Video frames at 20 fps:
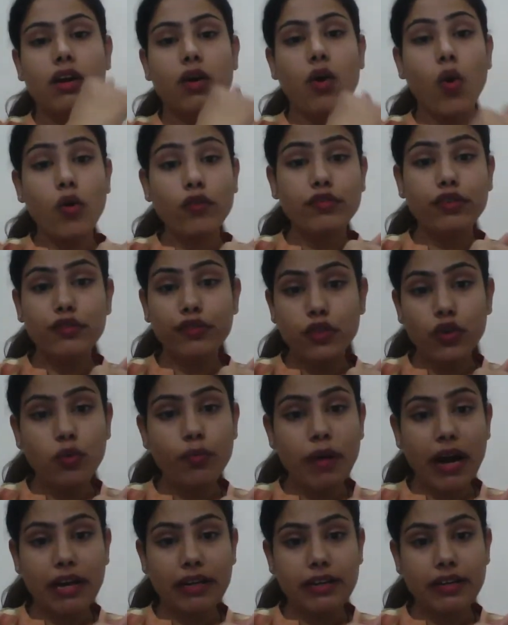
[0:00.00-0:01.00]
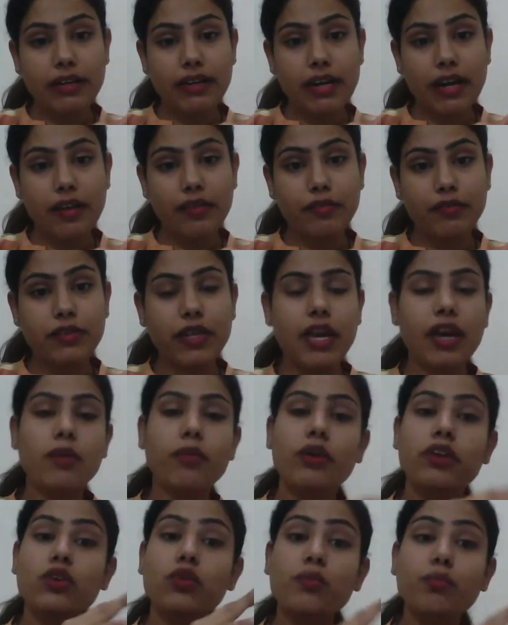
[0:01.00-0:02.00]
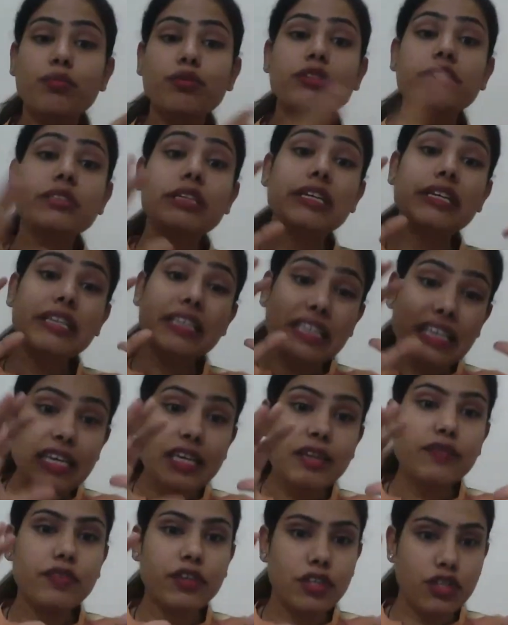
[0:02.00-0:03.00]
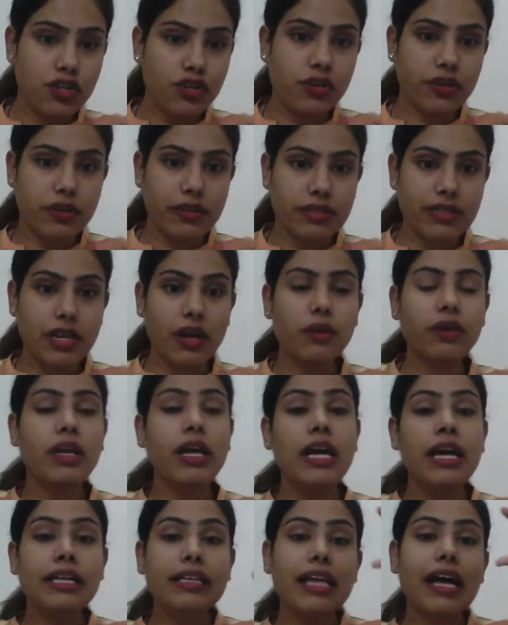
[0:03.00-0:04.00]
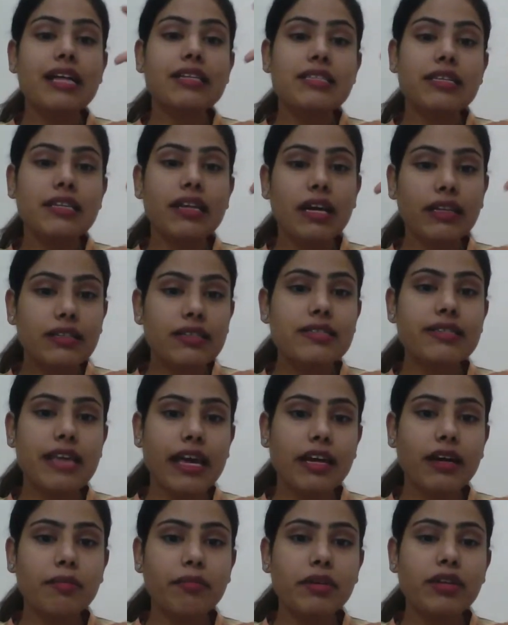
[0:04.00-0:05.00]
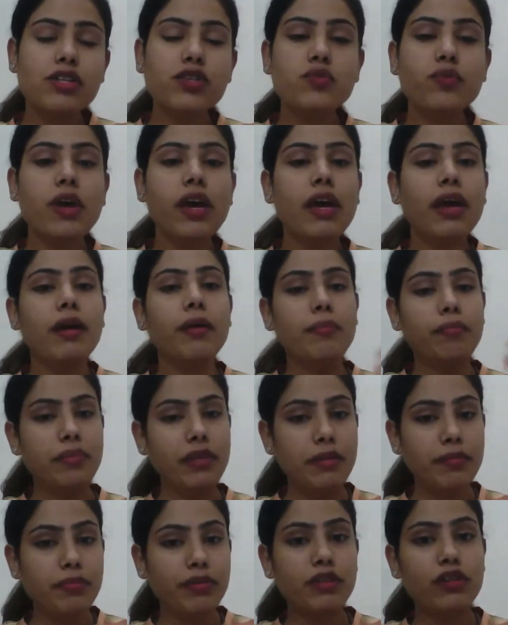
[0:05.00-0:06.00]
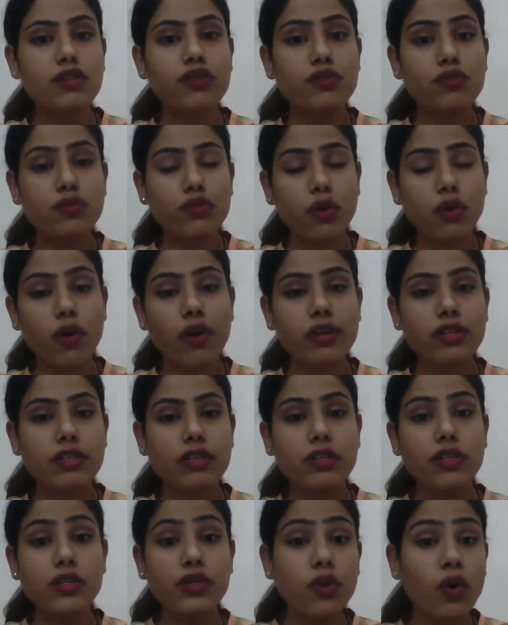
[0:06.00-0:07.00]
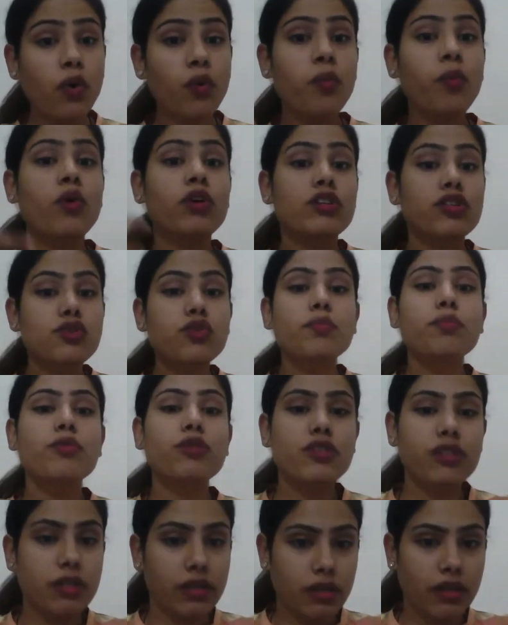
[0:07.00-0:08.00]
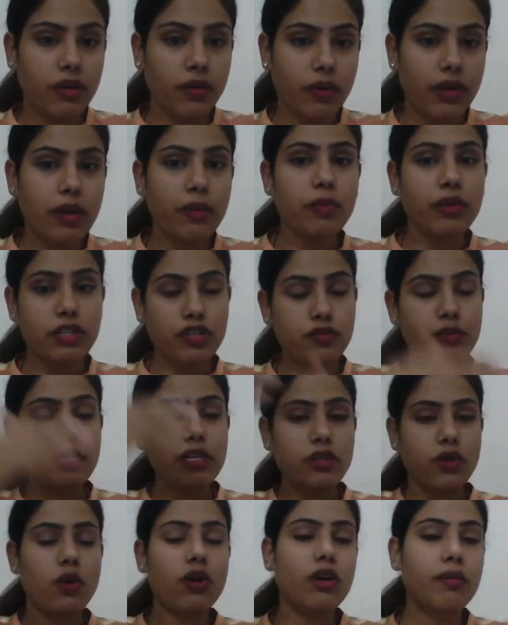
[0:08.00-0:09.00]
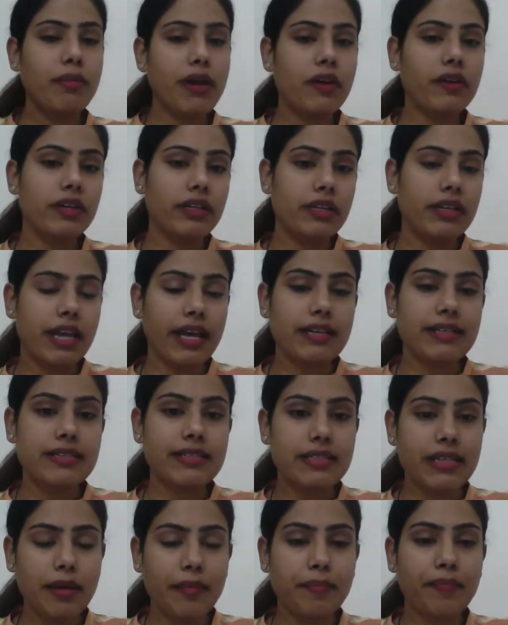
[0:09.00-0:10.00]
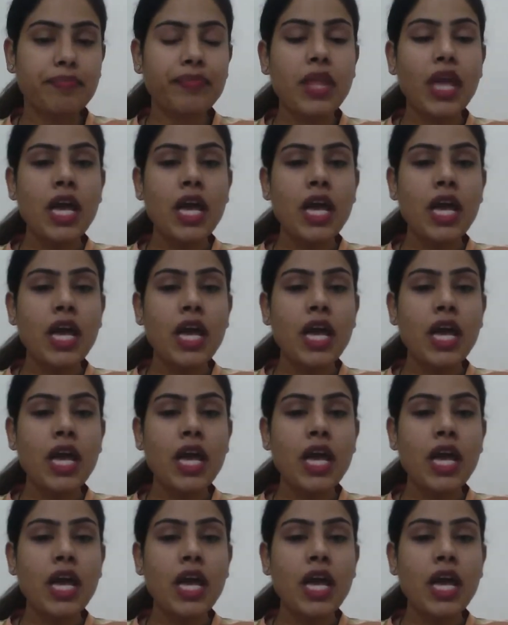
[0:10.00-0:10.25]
overview paragraph there where you put the key features. Now, that's another segment where people do not know what to put in, okay, which we'll talk about in the next step.